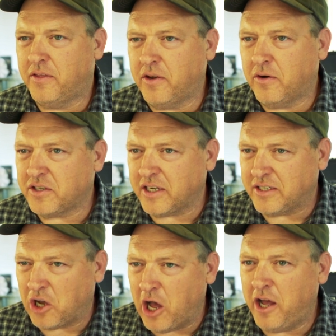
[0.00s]
There is a
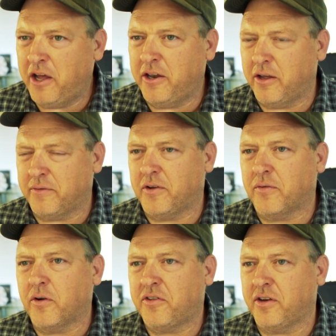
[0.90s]
ton of
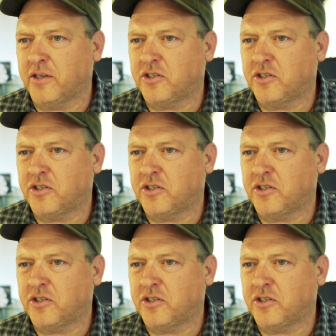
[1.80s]
diversity in